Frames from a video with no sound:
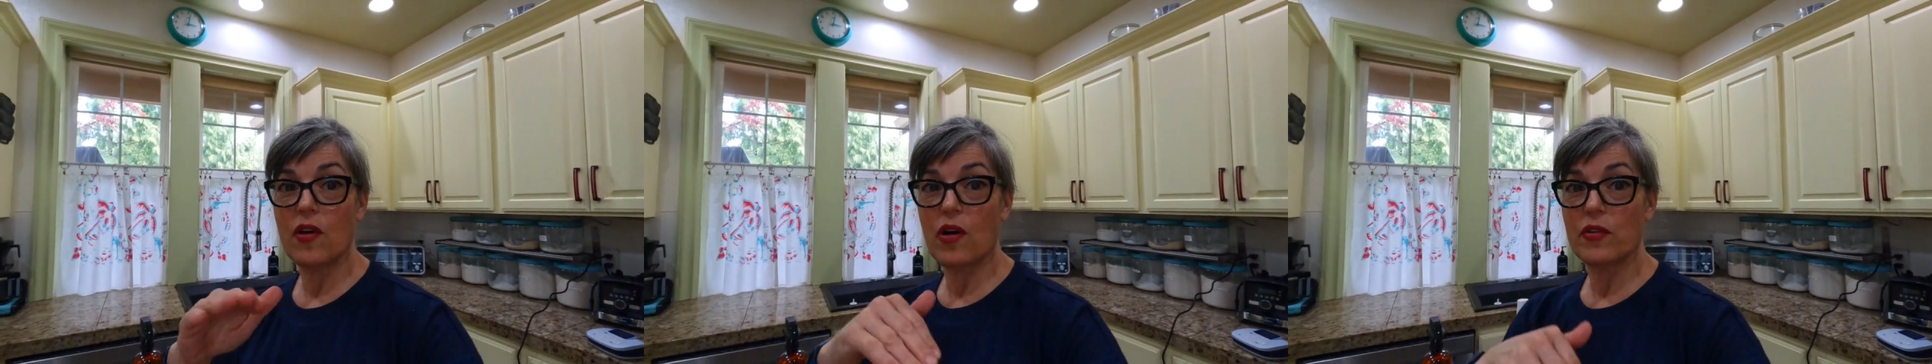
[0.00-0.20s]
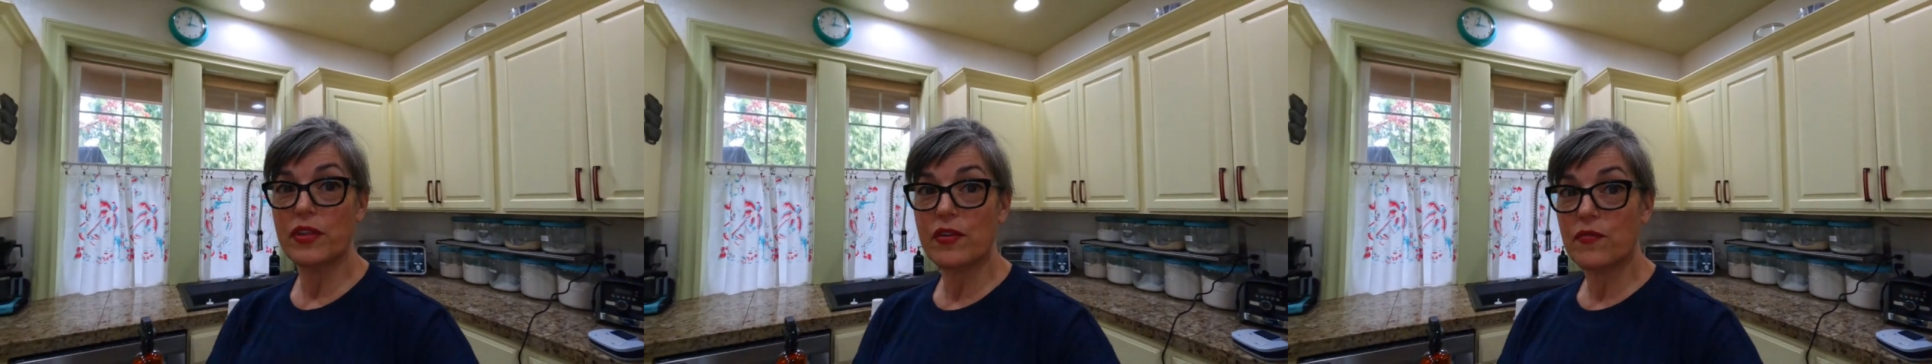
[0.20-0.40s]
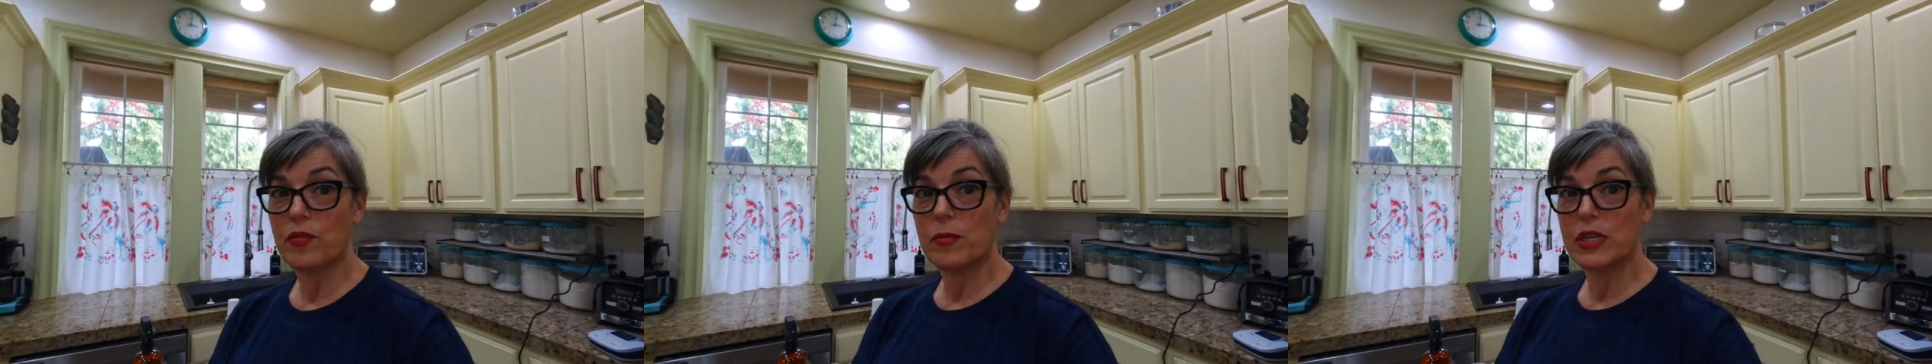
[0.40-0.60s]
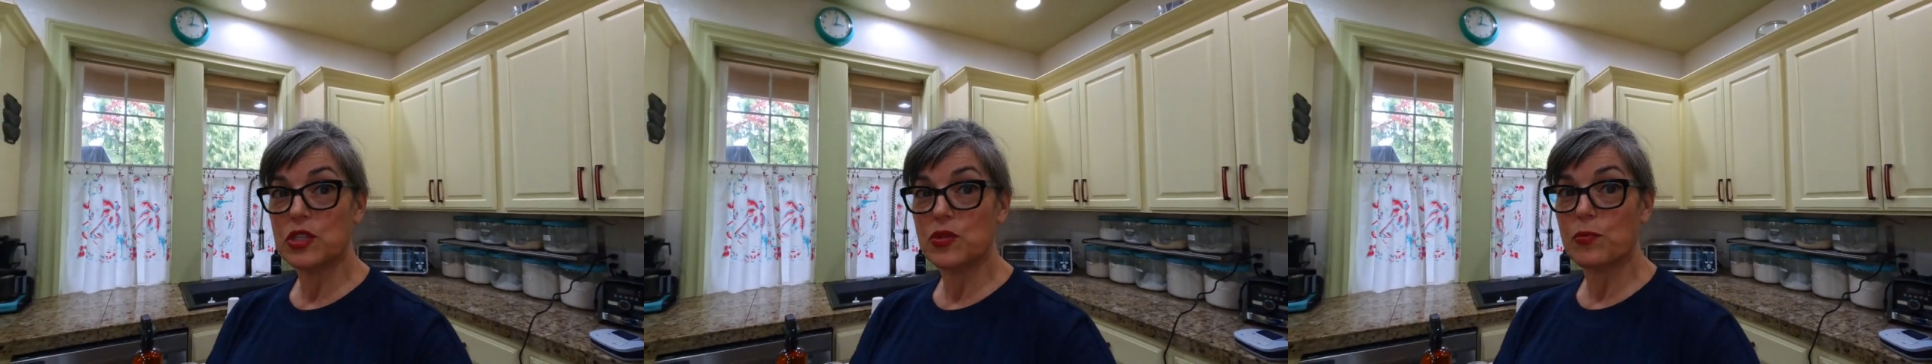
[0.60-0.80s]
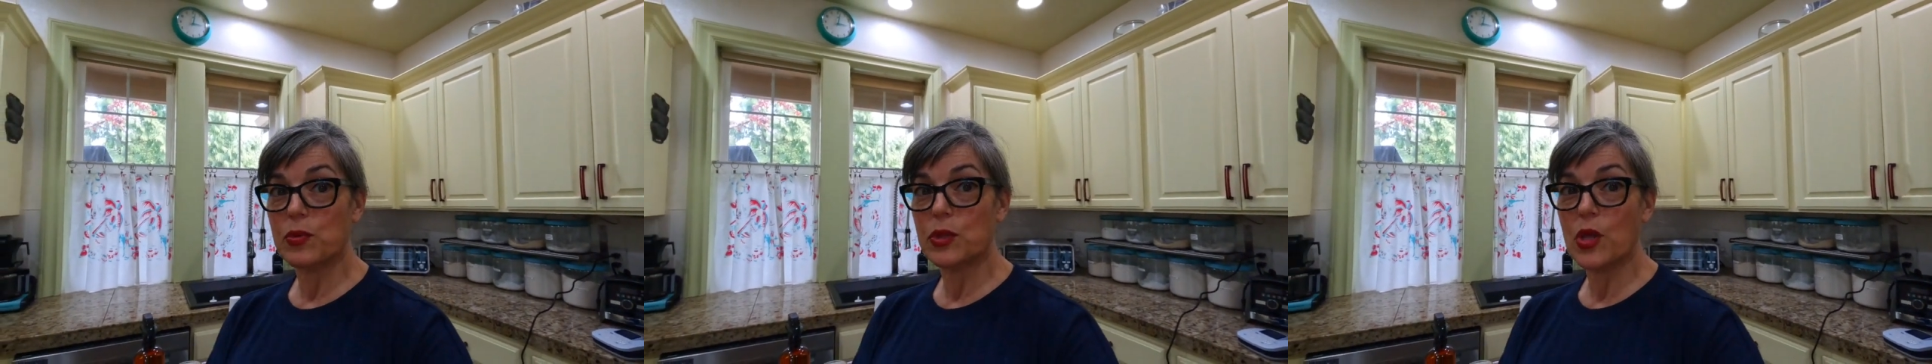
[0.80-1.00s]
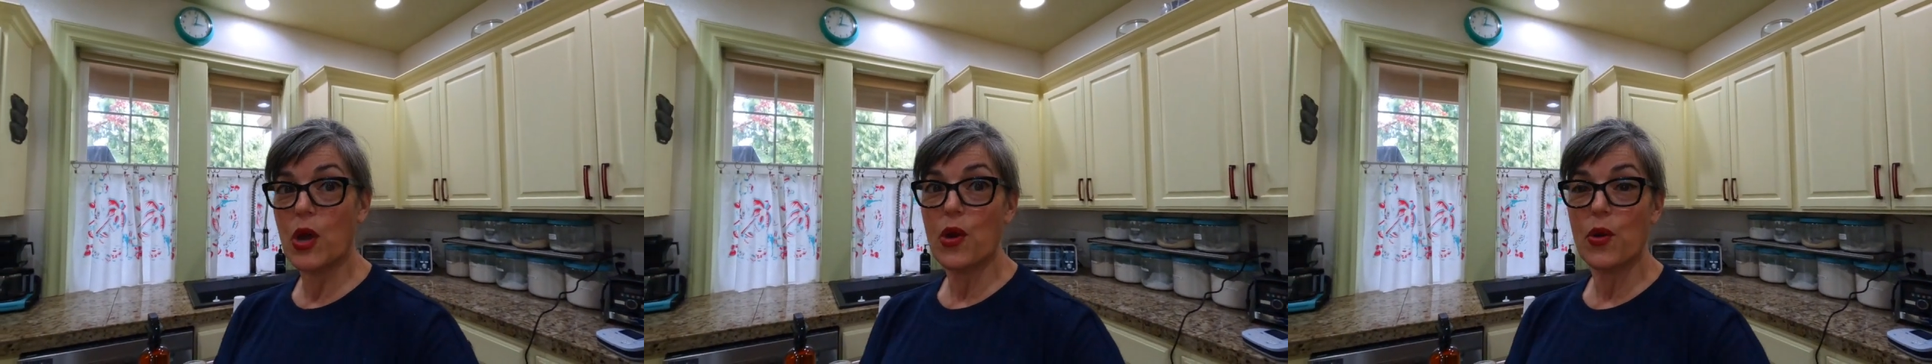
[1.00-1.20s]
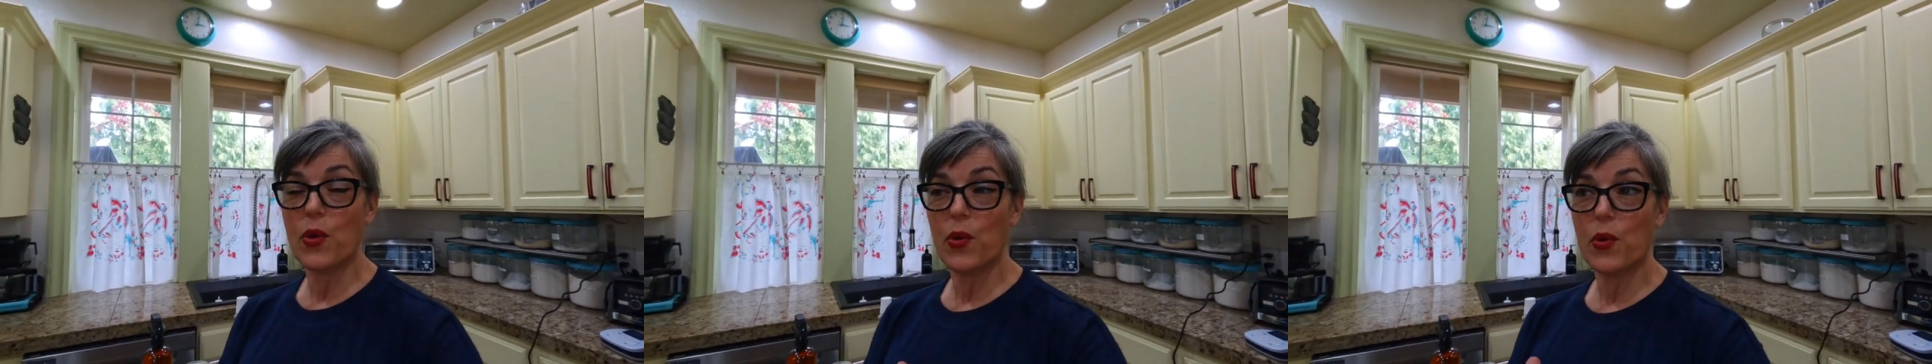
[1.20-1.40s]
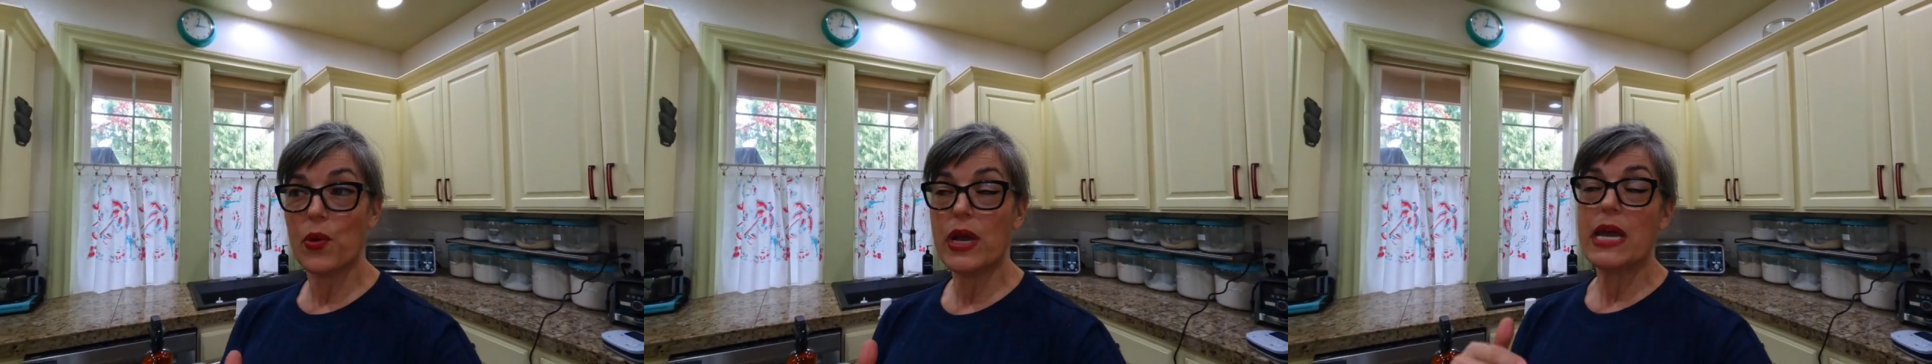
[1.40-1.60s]
all the information
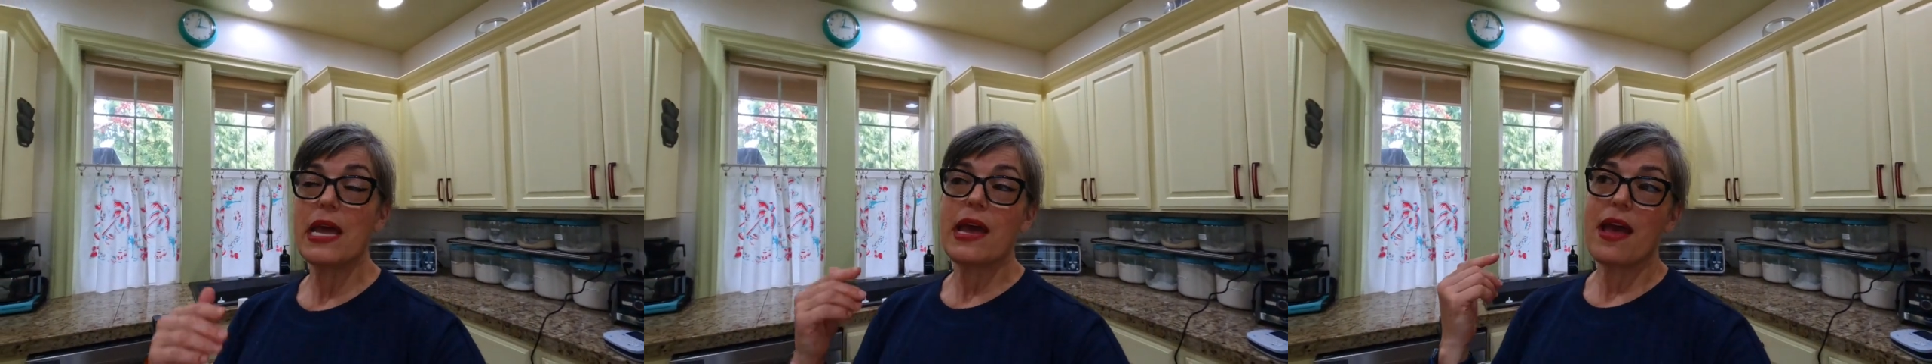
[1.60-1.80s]
below